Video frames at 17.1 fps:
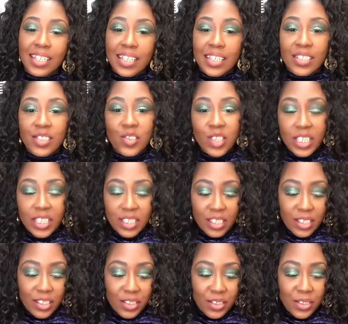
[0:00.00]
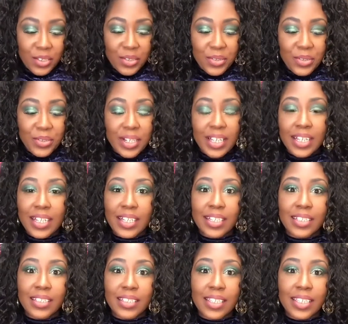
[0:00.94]
just to do
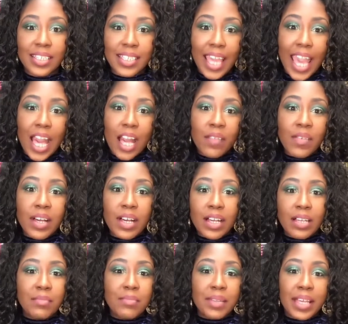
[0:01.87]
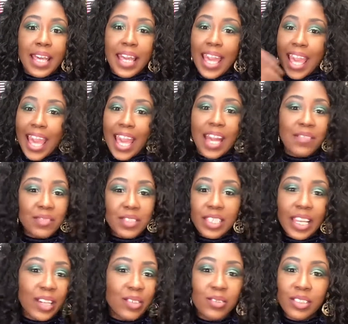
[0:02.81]
this half up, half
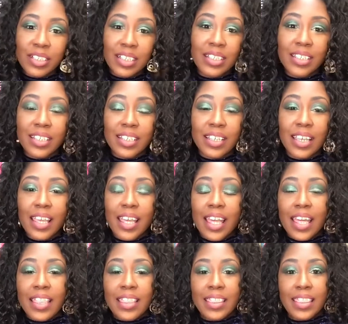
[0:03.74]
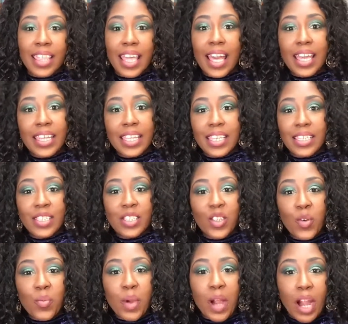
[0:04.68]
down look that is
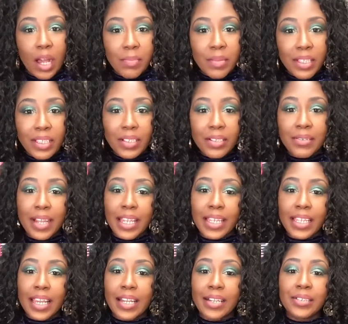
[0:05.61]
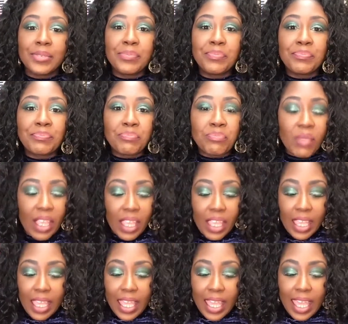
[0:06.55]
so popular right now.
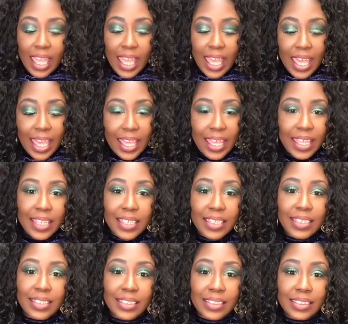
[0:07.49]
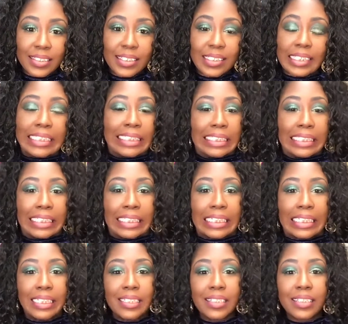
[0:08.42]
And
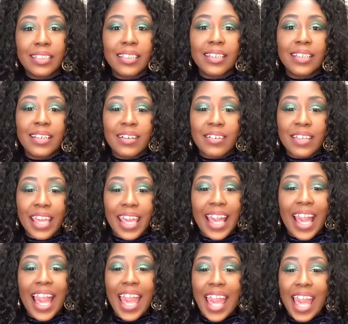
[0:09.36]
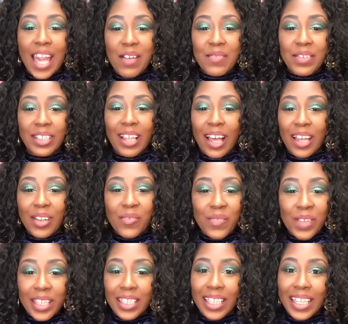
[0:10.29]
okay, I have a lot of
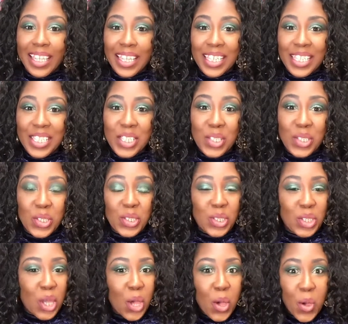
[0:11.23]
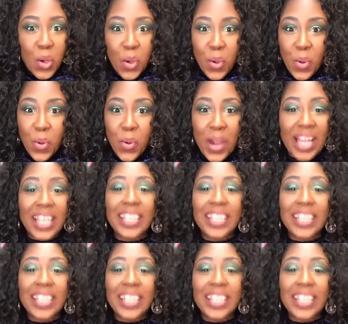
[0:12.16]
feelings, so